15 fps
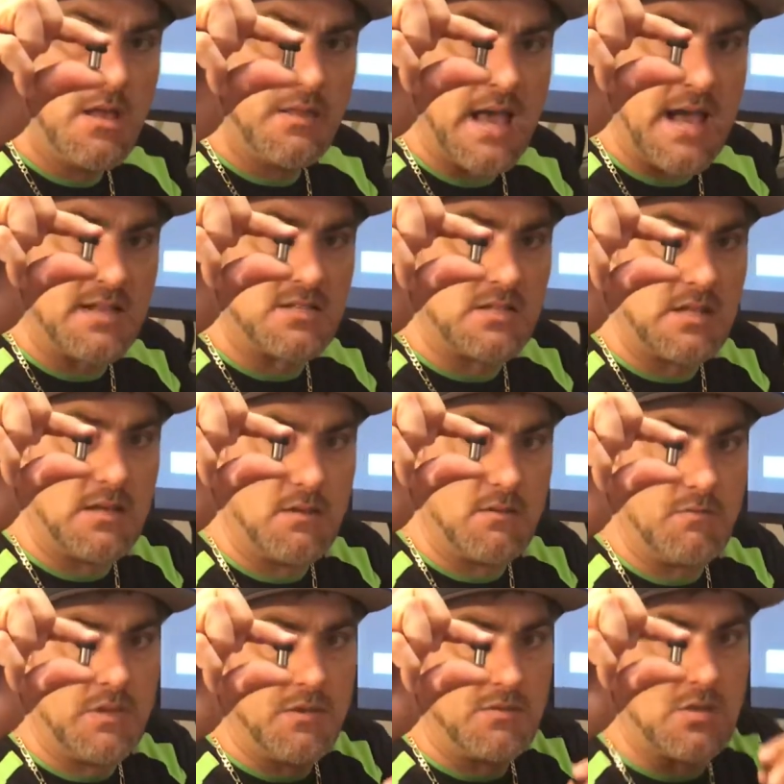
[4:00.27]
That's
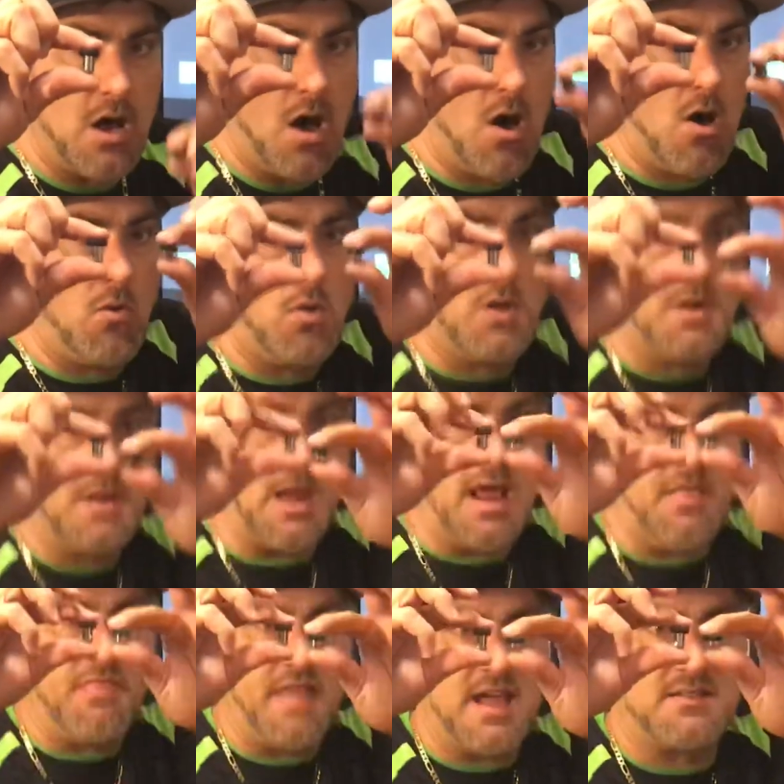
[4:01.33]
the tall one,
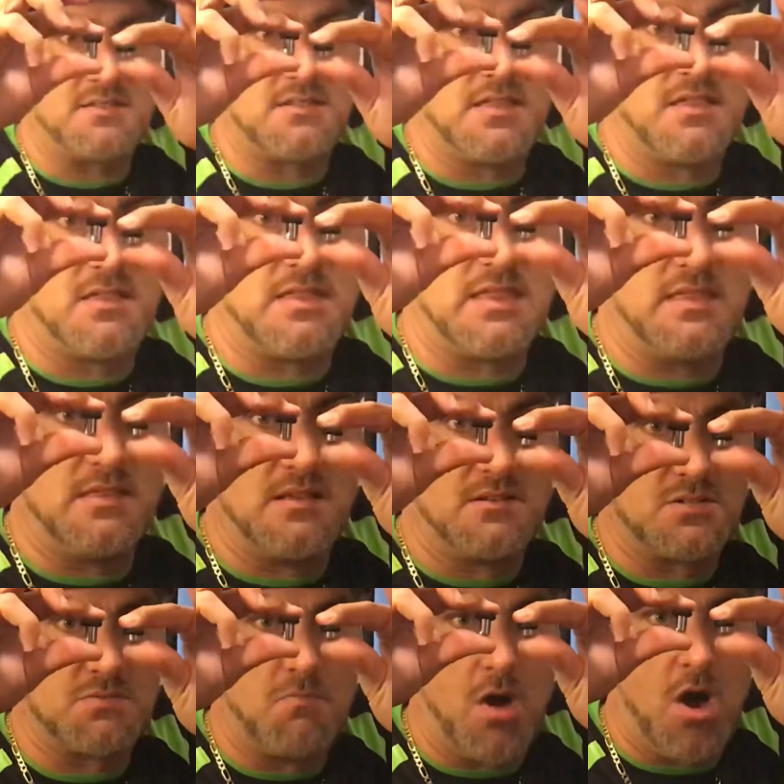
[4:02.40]
and that's the
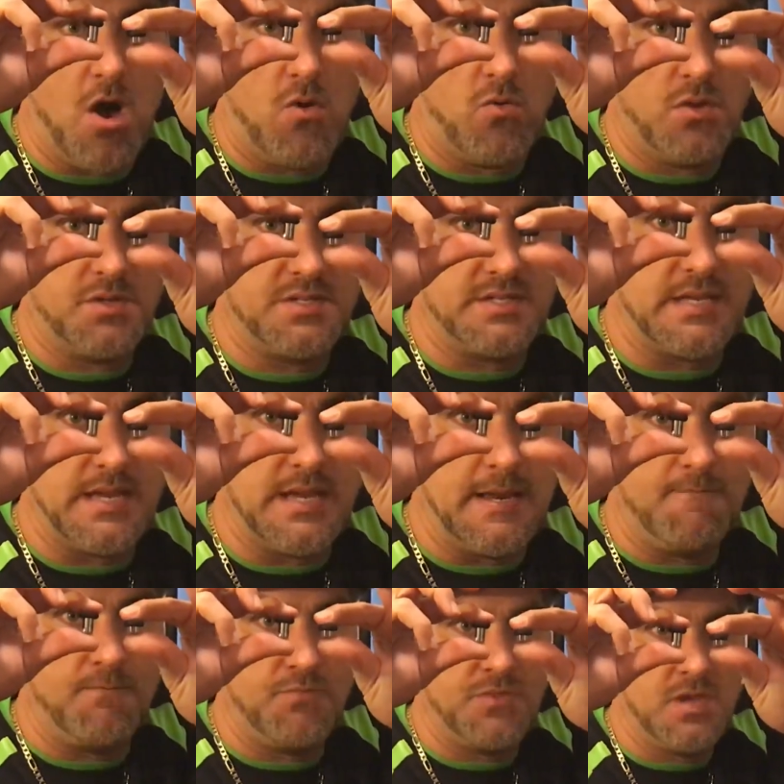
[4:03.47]
small one, see?